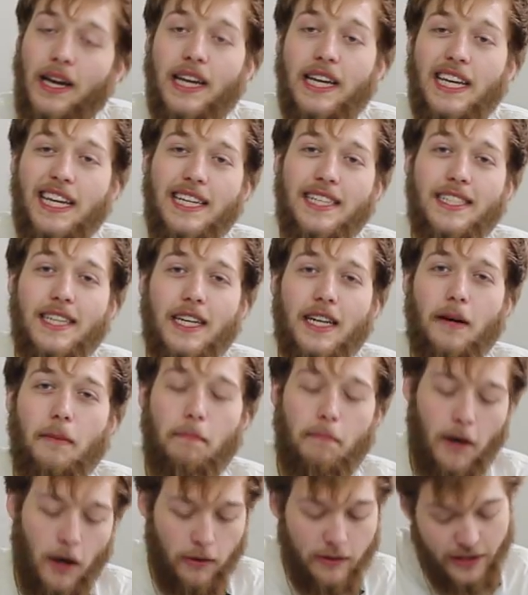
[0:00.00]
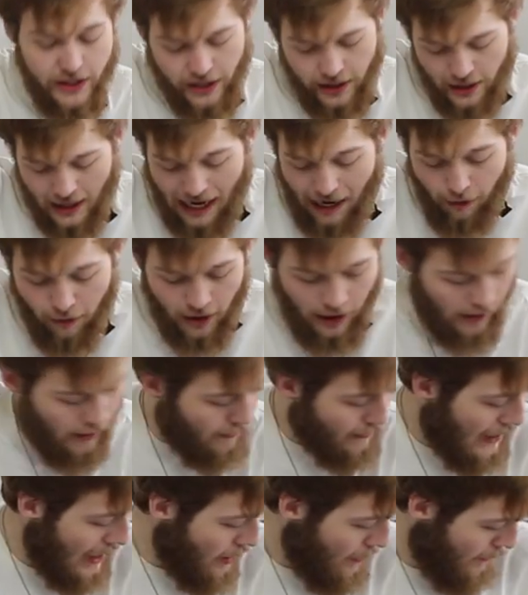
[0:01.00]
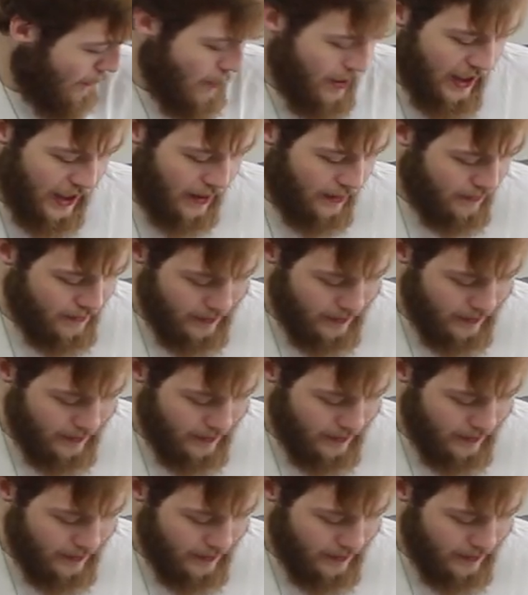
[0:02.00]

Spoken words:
and he is a composer out of California.